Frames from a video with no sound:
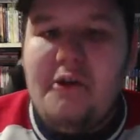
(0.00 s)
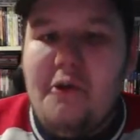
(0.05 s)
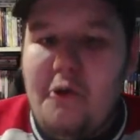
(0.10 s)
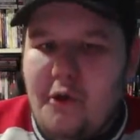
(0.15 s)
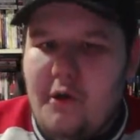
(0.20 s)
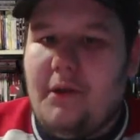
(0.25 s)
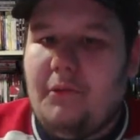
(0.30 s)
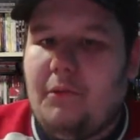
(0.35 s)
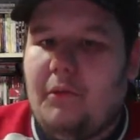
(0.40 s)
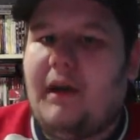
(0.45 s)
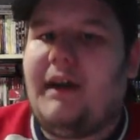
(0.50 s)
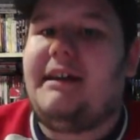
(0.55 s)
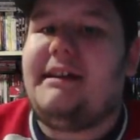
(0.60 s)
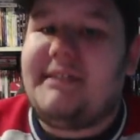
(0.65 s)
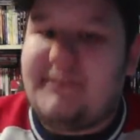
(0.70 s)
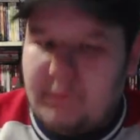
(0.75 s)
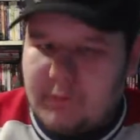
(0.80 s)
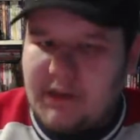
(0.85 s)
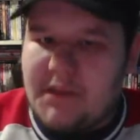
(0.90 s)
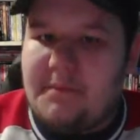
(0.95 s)
who he
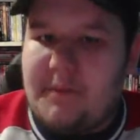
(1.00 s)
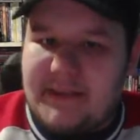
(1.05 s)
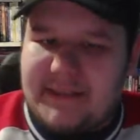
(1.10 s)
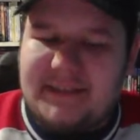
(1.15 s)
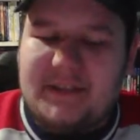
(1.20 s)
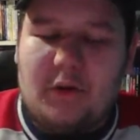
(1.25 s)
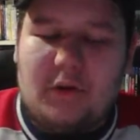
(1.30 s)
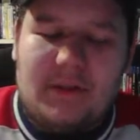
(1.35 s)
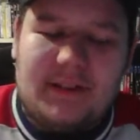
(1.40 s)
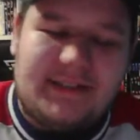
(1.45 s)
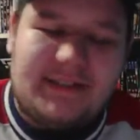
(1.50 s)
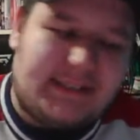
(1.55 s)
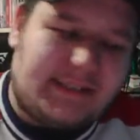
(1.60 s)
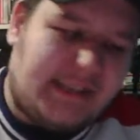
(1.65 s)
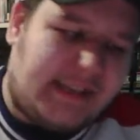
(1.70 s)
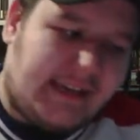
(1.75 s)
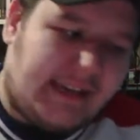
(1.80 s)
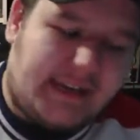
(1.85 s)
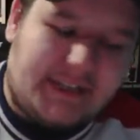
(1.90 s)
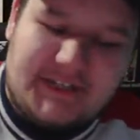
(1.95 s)
was. One of the best goalies in
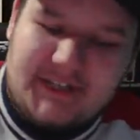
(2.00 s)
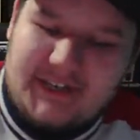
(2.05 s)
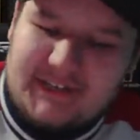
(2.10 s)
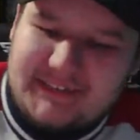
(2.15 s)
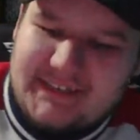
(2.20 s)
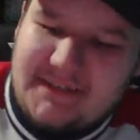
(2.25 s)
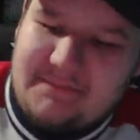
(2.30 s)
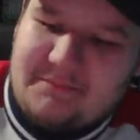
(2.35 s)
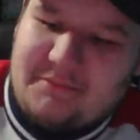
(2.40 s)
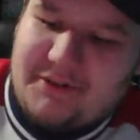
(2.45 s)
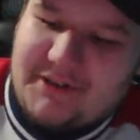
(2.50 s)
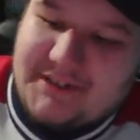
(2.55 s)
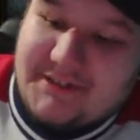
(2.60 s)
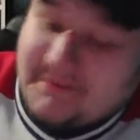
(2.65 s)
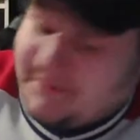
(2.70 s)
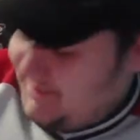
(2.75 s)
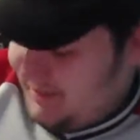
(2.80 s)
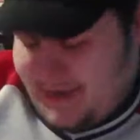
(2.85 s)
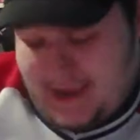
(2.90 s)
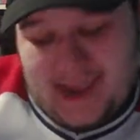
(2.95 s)
the NHL at that point. So I
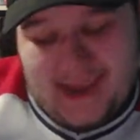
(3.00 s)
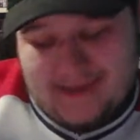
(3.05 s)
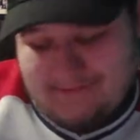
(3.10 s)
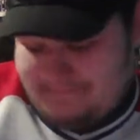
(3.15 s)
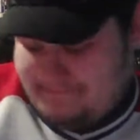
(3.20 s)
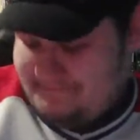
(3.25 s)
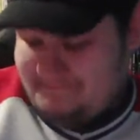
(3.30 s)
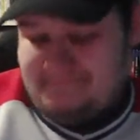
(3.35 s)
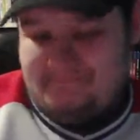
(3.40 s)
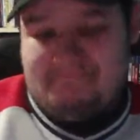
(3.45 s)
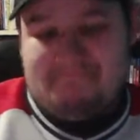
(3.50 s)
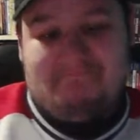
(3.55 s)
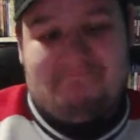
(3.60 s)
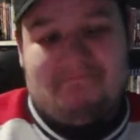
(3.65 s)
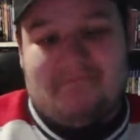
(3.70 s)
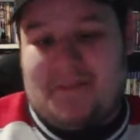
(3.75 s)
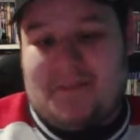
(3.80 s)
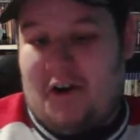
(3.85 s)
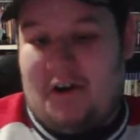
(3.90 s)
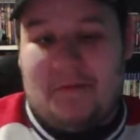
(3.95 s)
was like, hey,
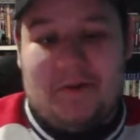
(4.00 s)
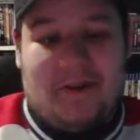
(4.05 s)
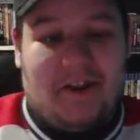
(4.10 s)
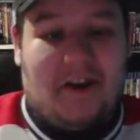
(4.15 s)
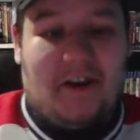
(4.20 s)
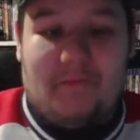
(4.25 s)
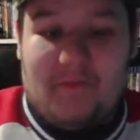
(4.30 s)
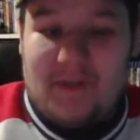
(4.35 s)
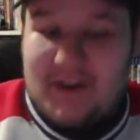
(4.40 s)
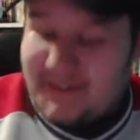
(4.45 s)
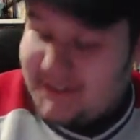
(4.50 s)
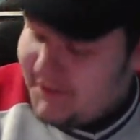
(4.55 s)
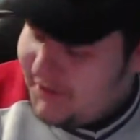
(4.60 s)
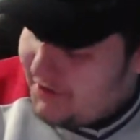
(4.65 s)
call me Carey Price all